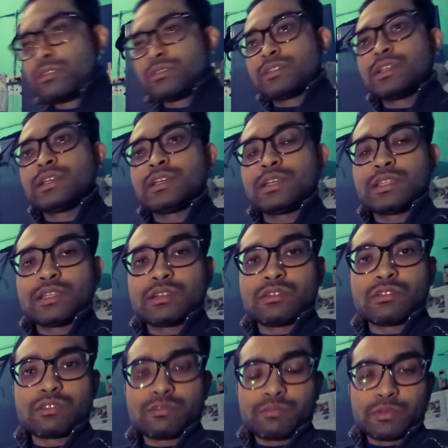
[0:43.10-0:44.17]
to say that a
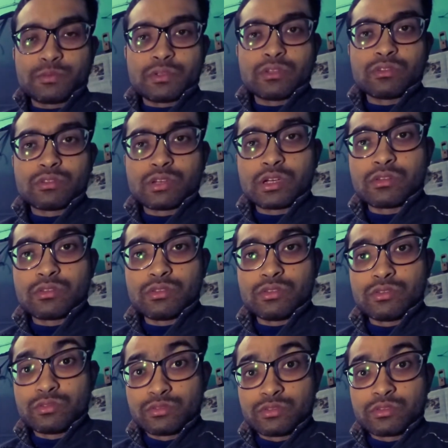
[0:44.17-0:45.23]
lot of people don't know how to
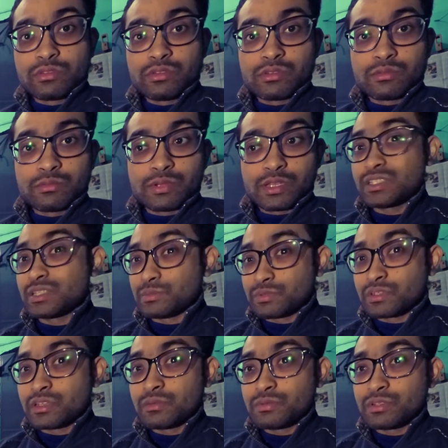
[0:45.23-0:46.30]
use YouTube. Like
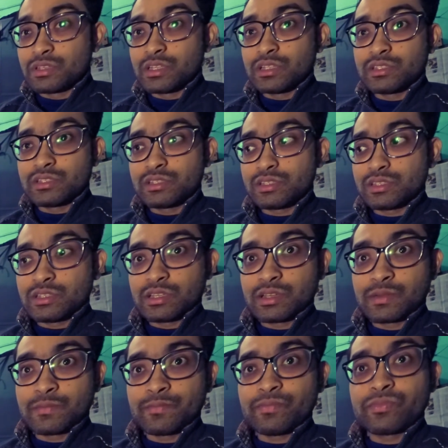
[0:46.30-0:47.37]
subscription, it's
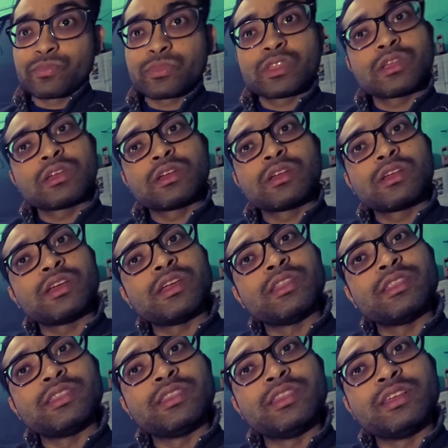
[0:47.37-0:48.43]

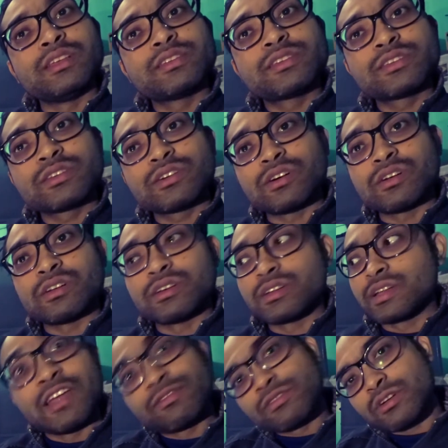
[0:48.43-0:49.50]
in this corner,
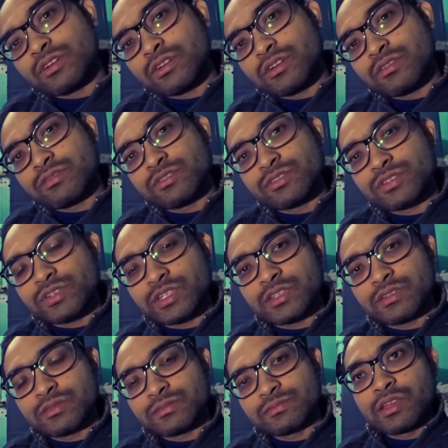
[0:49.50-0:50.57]
left corner of your
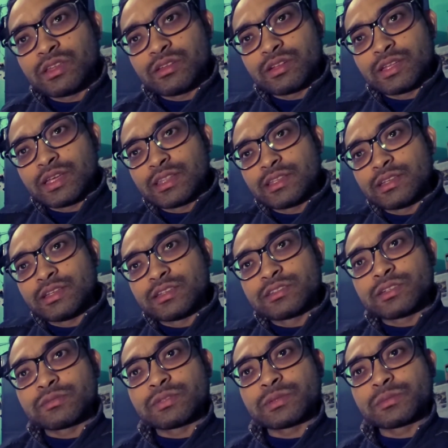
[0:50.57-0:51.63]
screen. You'll get the list
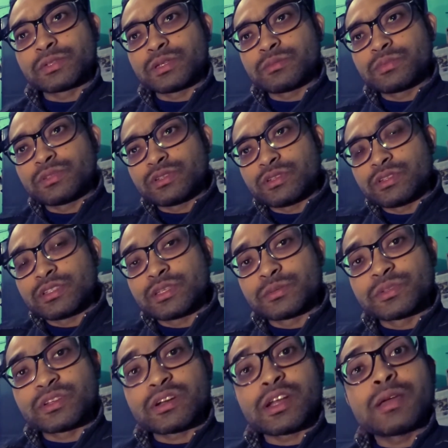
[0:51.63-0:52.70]
of
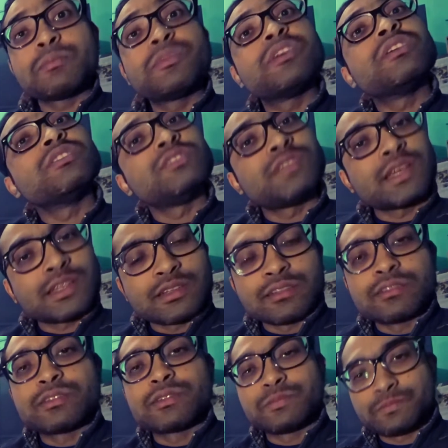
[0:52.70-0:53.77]
subscribed
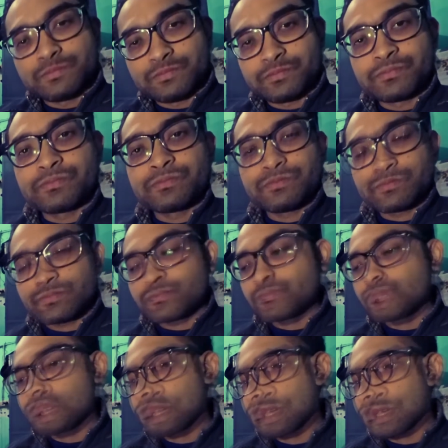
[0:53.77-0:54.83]
channels.
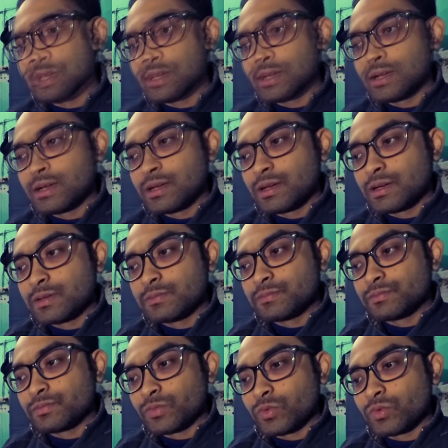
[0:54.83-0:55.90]
Like
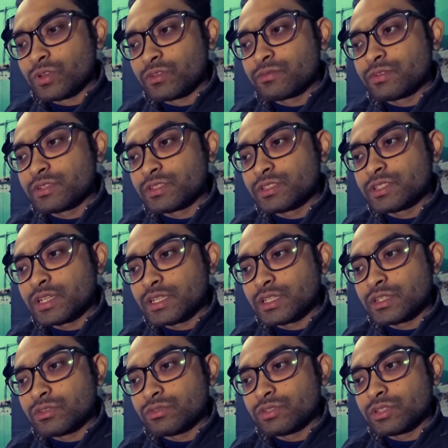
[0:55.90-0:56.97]
when I first started
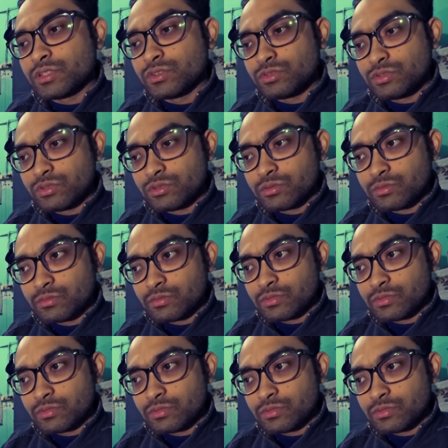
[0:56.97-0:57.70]
using YouTube